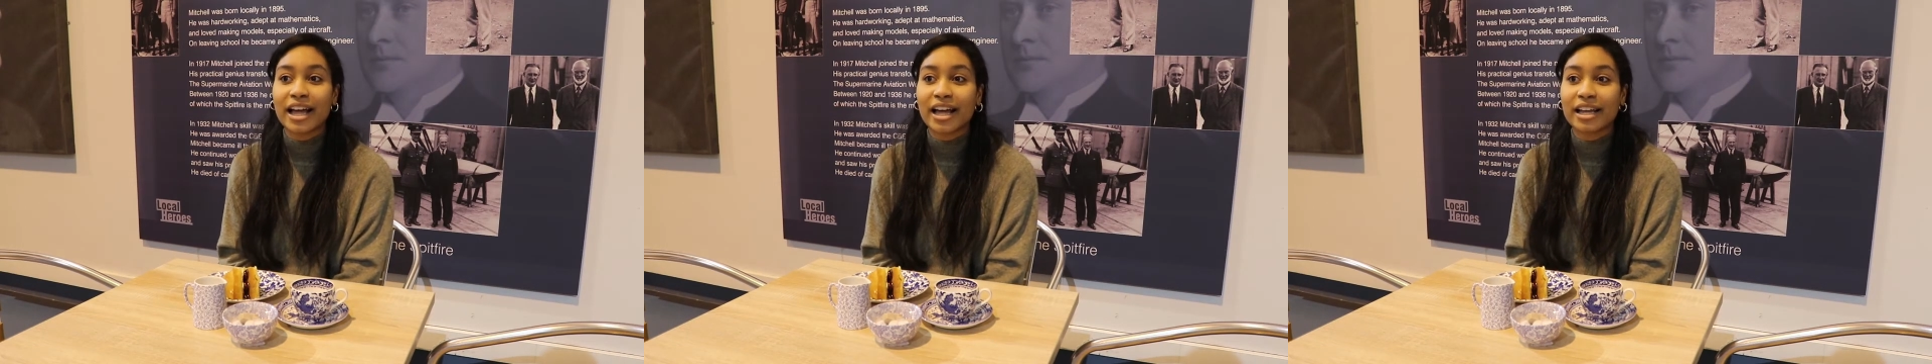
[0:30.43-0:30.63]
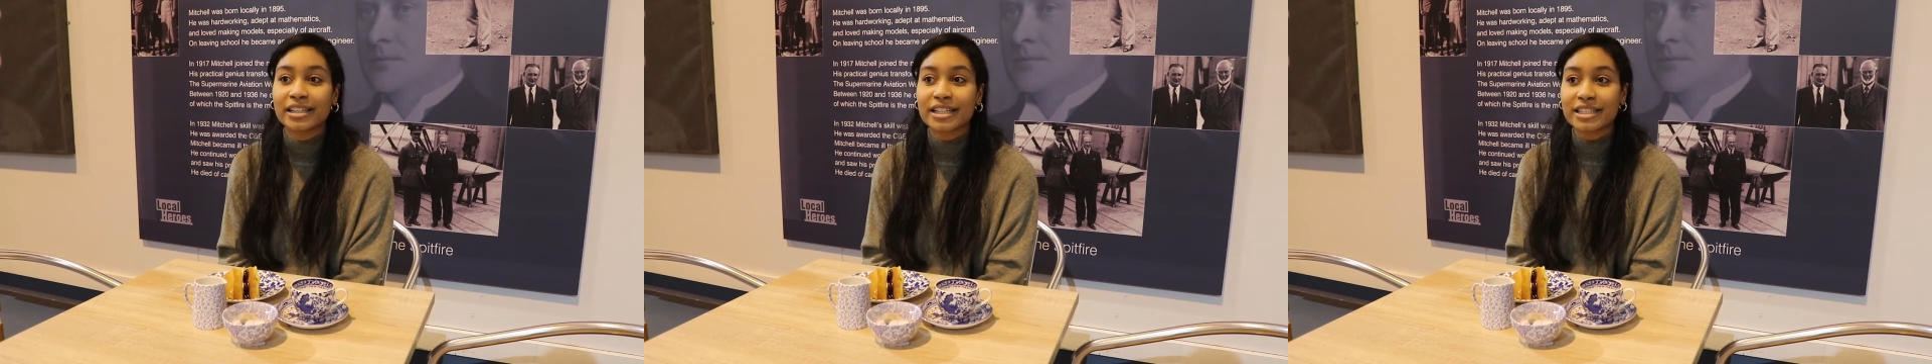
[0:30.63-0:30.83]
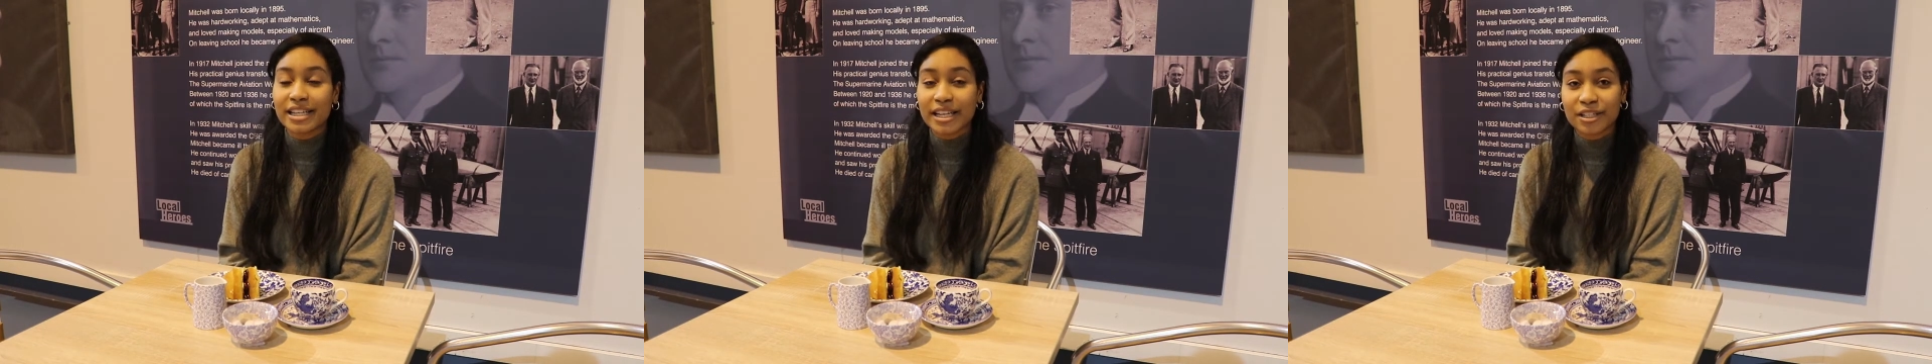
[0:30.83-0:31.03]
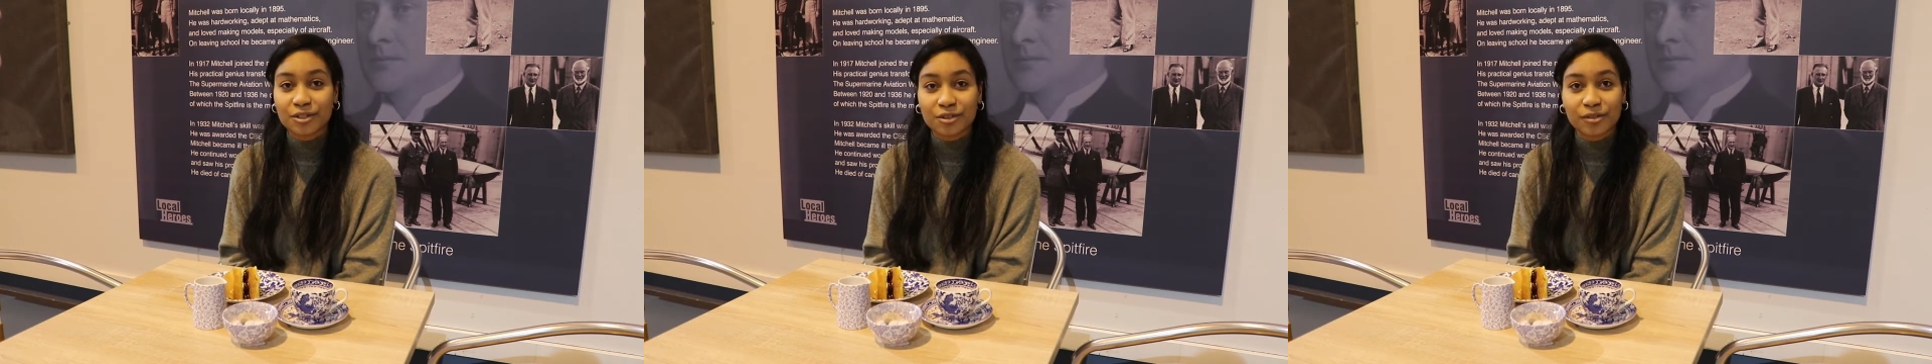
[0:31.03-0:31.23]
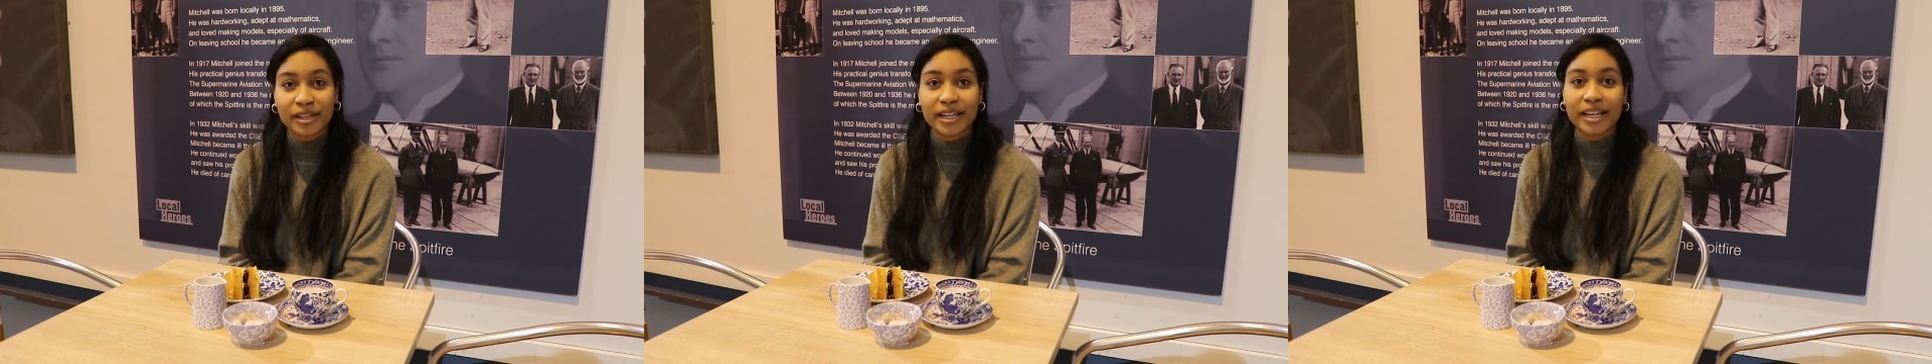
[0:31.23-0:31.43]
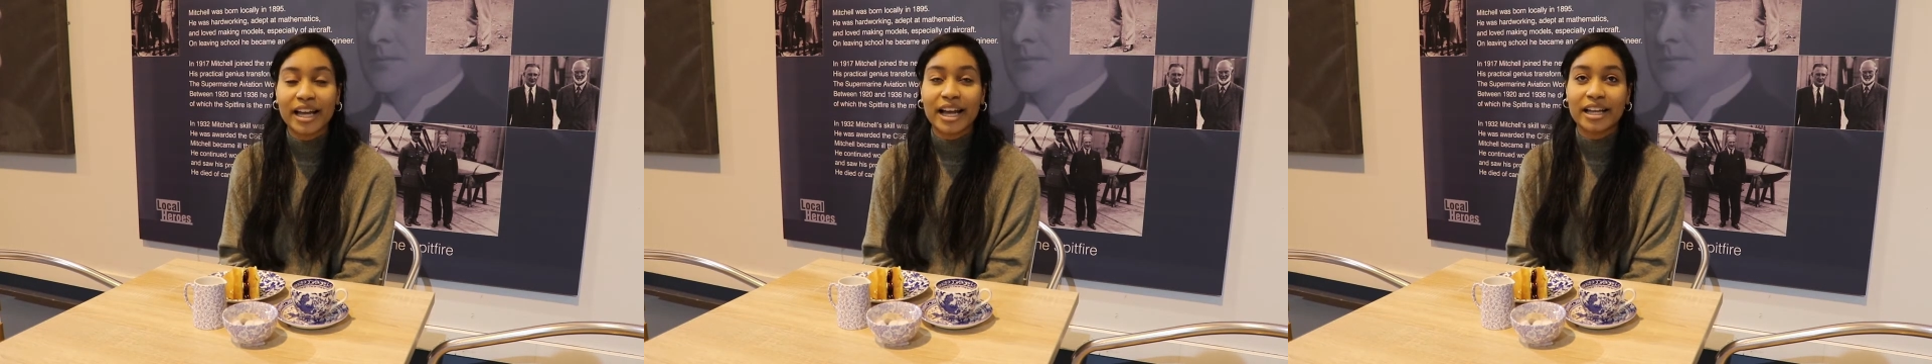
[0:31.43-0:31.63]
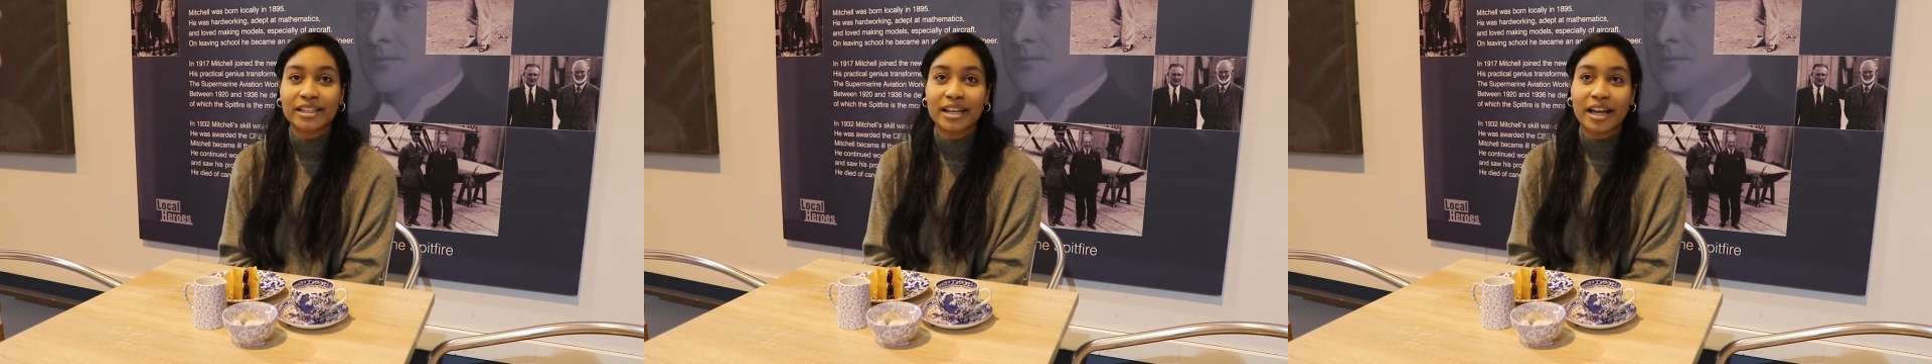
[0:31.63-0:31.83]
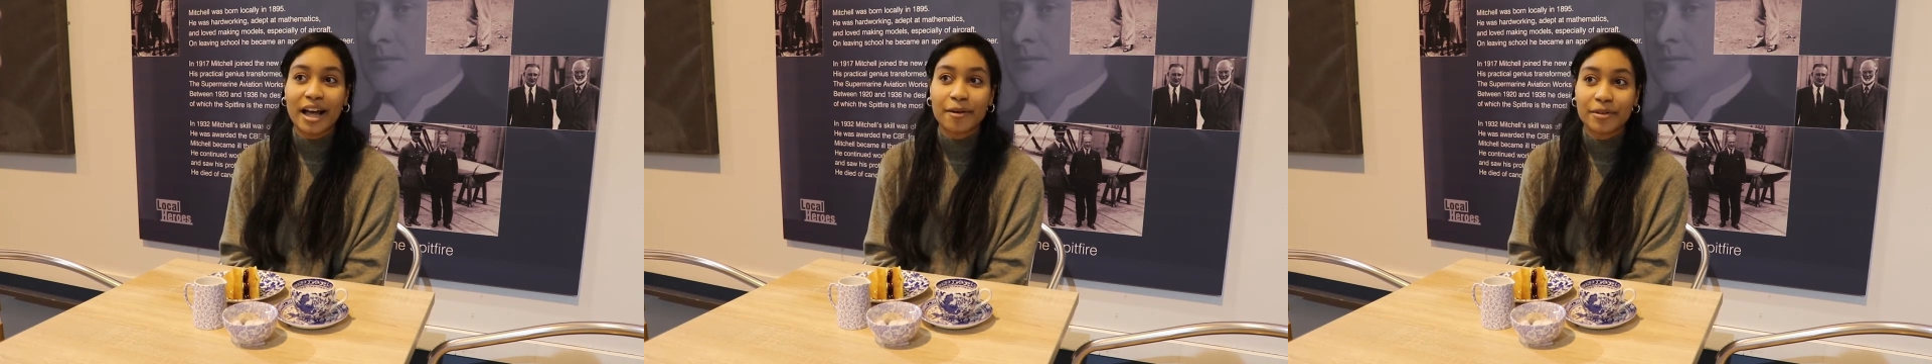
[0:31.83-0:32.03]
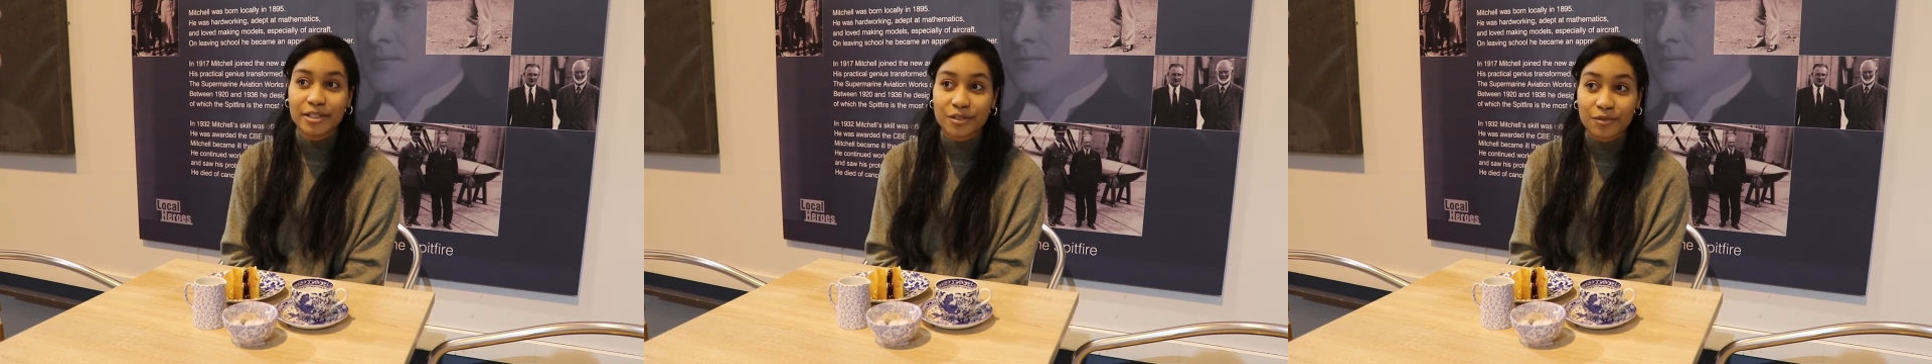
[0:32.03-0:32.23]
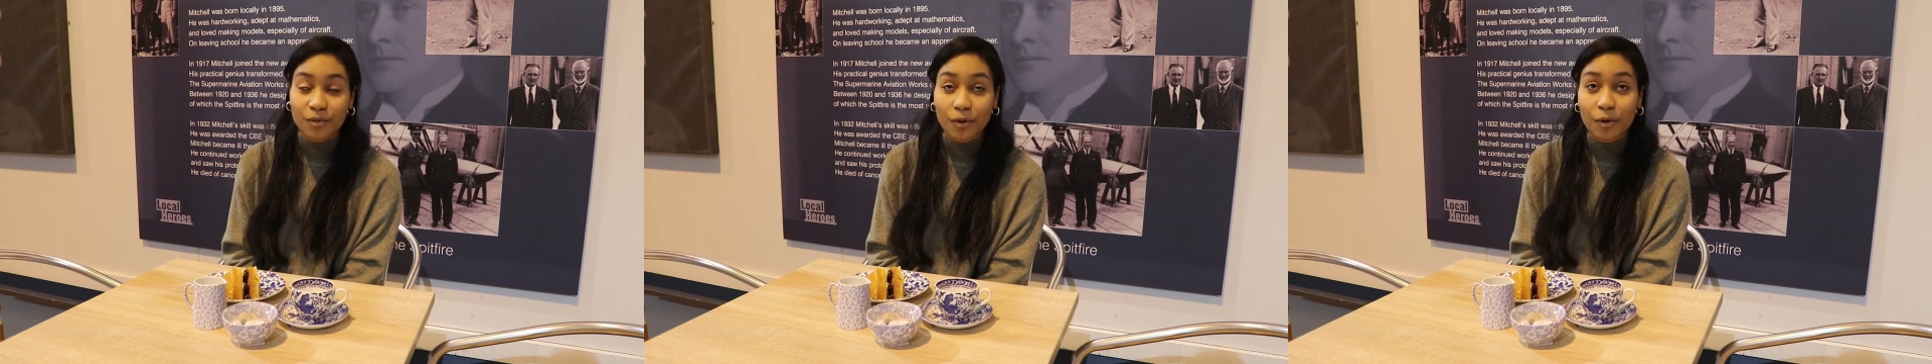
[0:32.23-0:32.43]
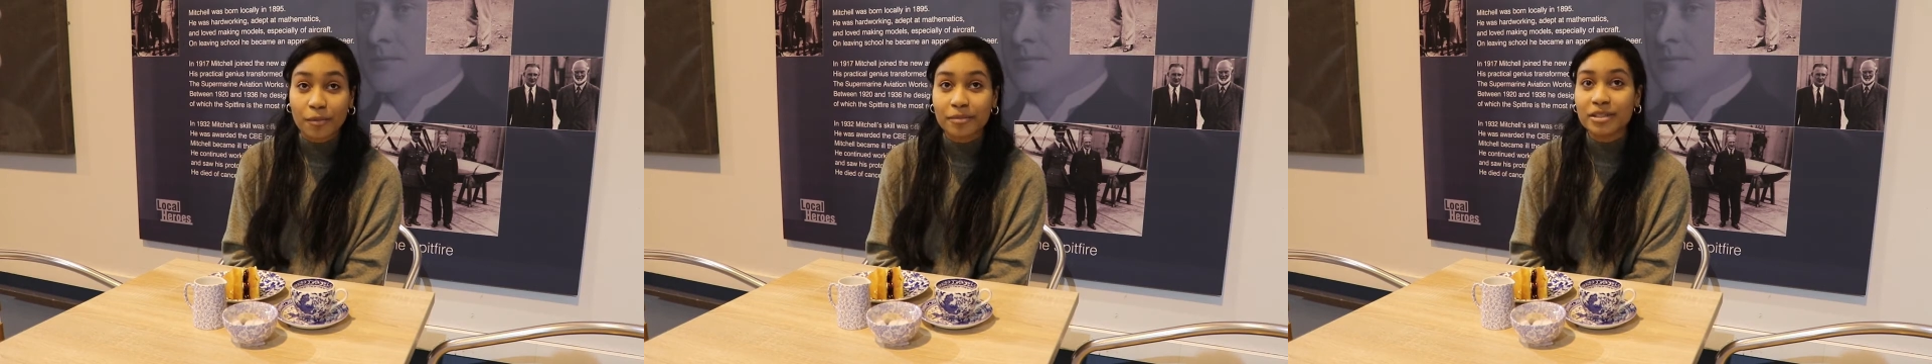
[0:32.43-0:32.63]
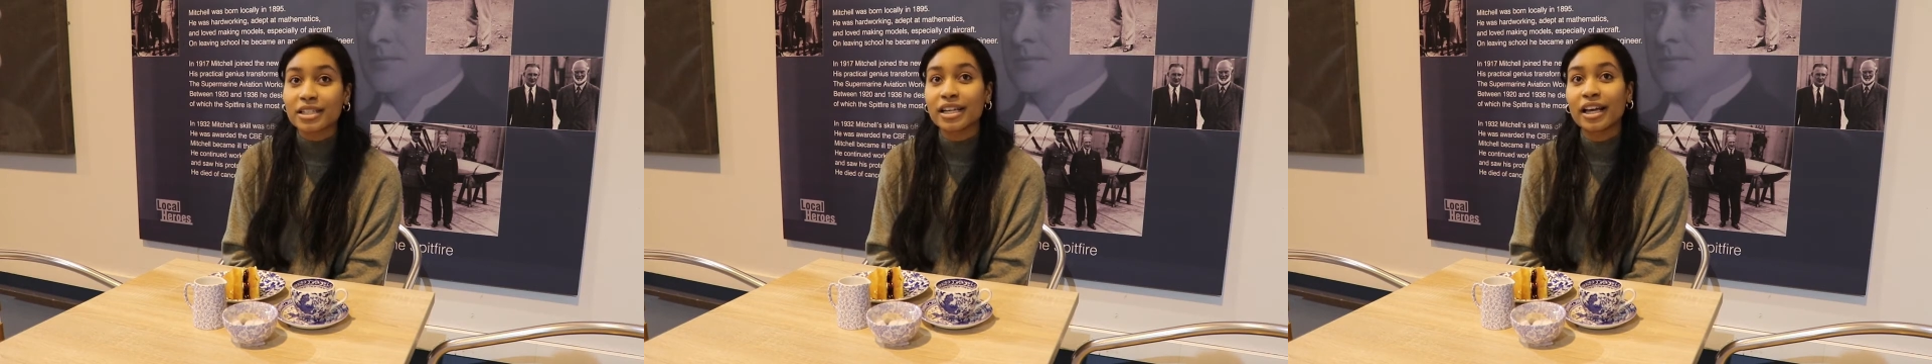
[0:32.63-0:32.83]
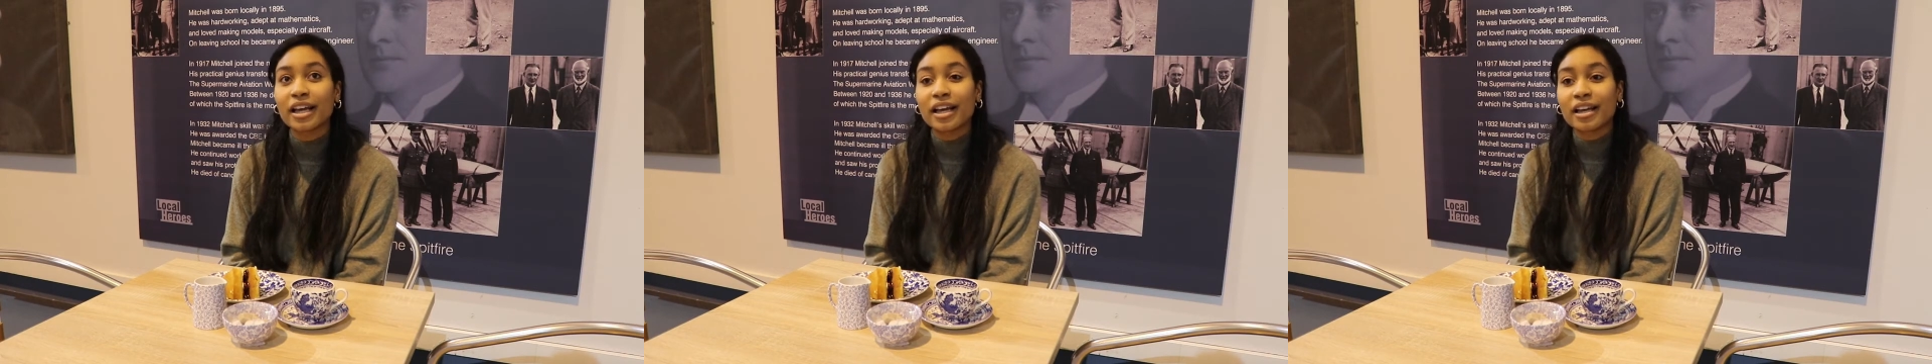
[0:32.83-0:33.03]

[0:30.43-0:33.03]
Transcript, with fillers: and its history and how it's formed.